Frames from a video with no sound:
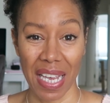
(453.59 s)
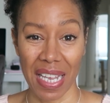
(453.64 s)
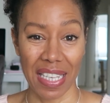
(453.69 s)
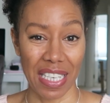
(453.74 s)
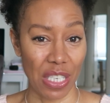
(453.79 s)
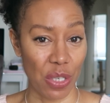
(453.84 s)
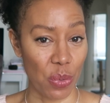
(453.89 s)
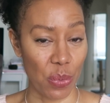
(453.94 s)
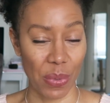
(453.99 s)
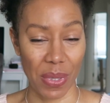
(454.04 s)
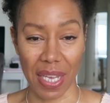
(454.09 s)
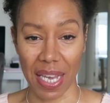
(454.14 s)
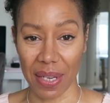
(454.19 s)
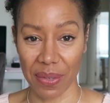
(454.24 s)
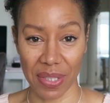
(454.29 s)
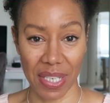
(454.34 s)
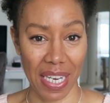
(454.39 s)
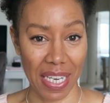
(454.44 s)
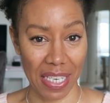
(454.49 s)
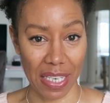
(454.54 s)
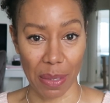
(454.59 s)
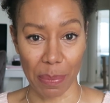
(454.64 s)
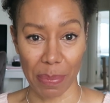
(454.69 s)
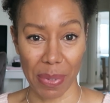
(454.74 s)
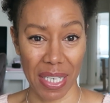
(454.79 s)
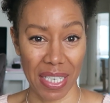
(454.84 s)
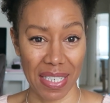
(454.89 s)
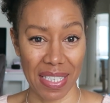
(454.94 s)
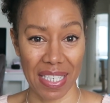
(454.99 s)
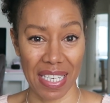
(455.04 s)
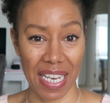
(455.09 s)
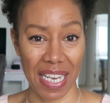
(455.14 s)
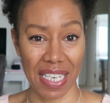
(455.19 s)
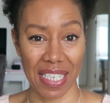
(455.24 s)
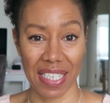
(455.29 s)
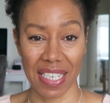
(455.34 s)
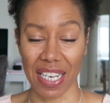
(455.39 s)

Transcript: This was without taking a blood test.